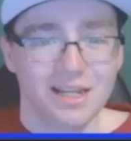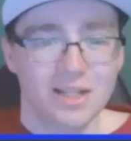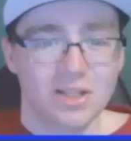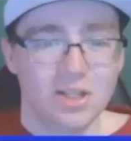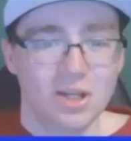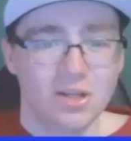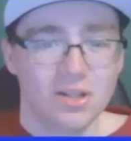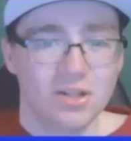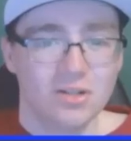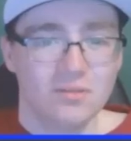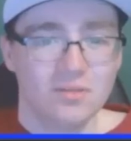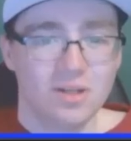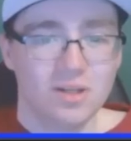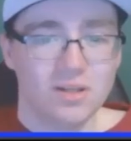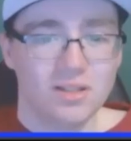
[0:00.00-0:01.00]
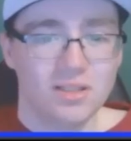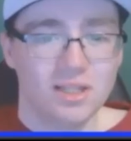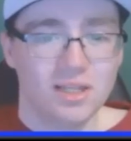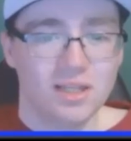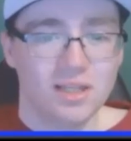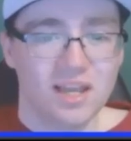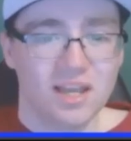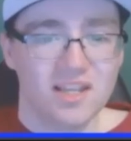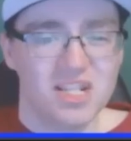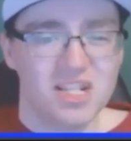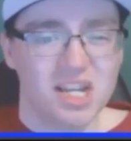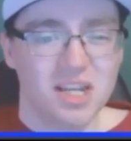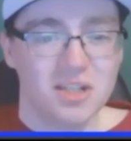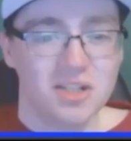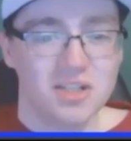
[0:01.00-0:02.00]
the only the only thing that has
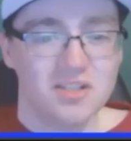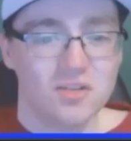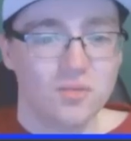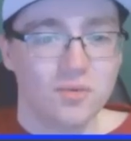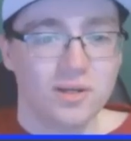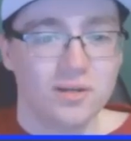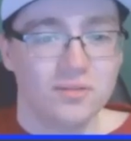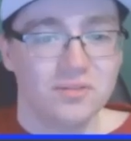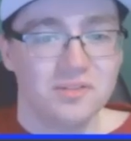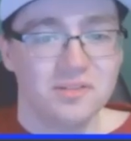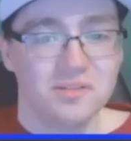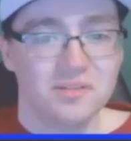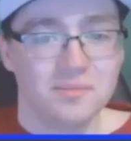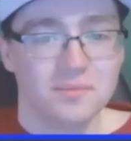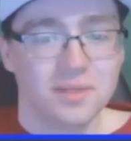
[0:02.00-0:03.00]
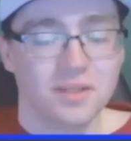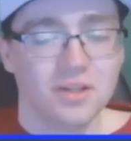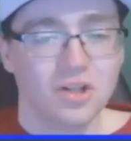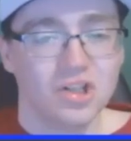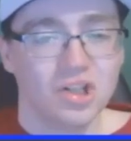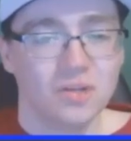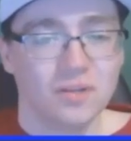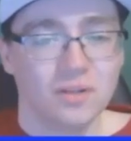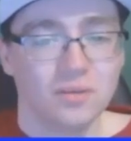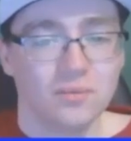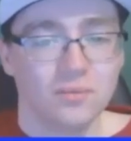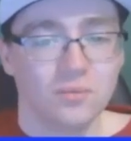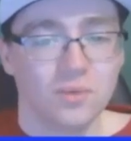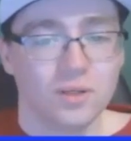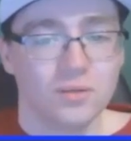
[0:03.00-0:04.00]
changed is the wheels, like the glowing
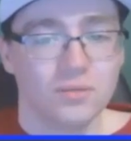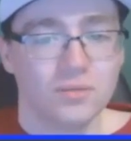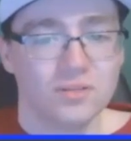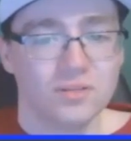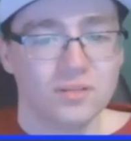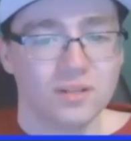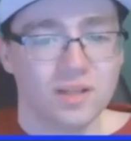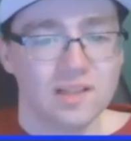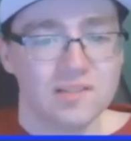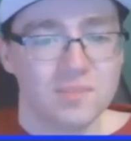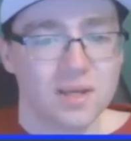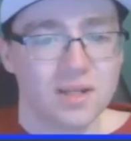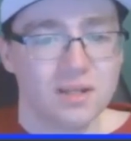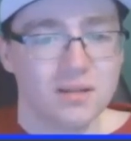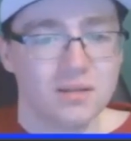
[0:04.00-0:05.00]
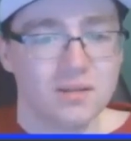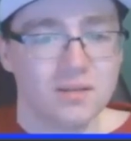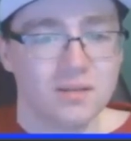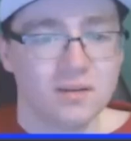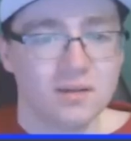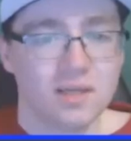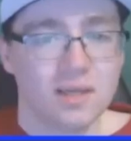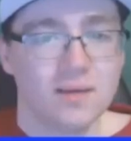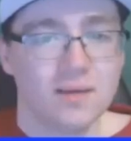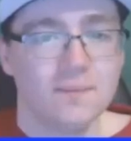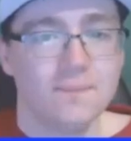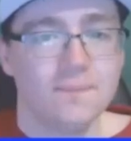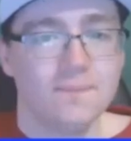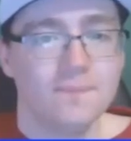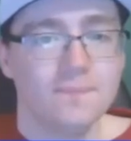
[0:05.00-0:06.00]
wheels, and that's about it. So yeah,
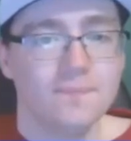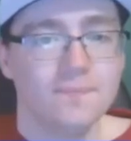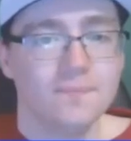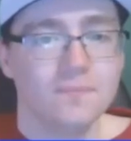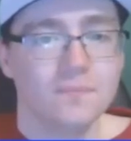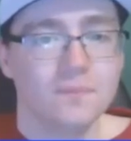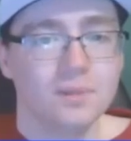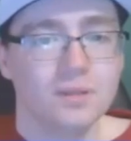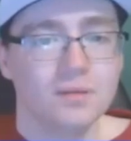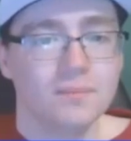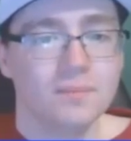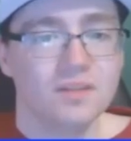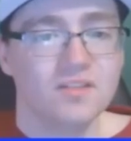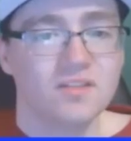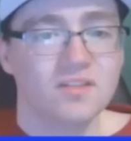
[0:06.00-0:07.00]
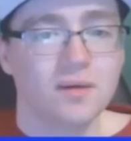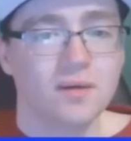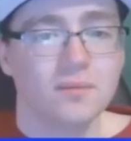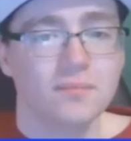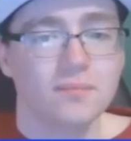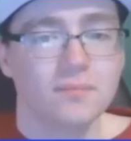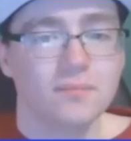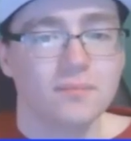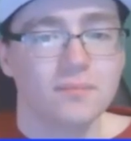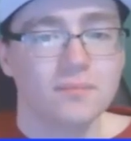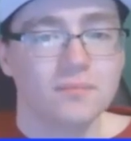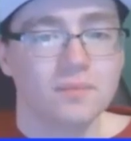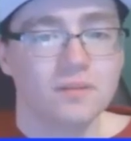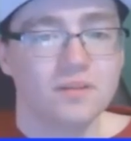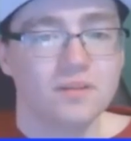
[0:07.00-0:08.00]
but still,
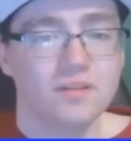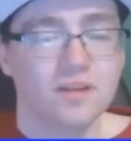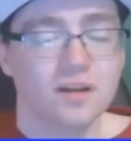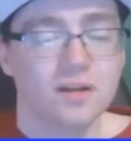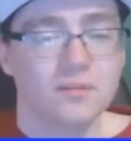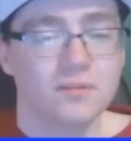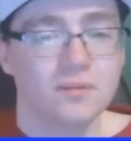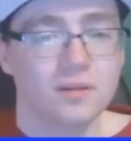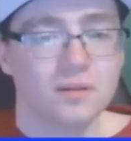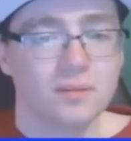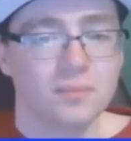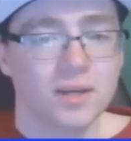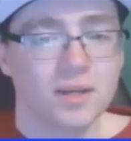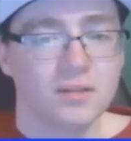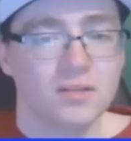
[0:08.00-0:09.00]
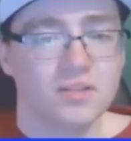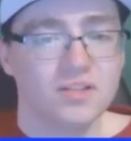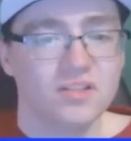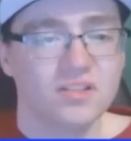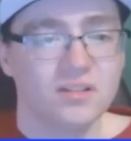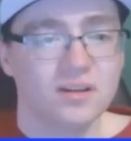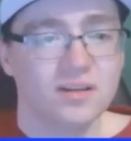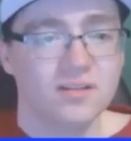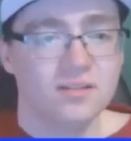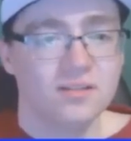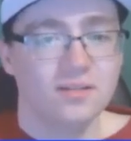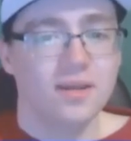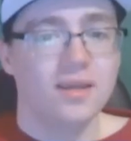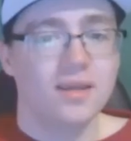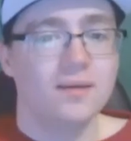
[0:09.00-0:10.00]
the design of it and pattern looks nice.
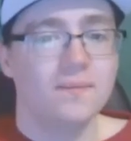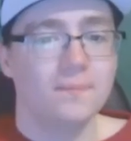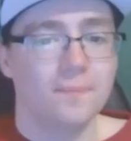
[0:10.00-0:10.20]
So yeah.